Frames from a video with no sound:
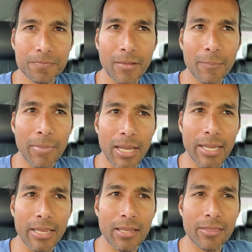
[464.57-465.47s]

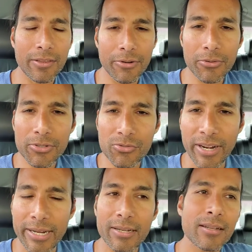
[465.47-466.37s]
my theory was
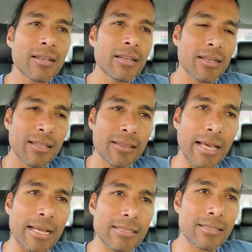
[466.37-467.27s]
right,
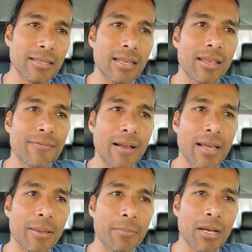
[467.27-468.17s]
that if
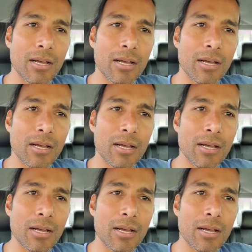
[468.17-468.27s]
I'm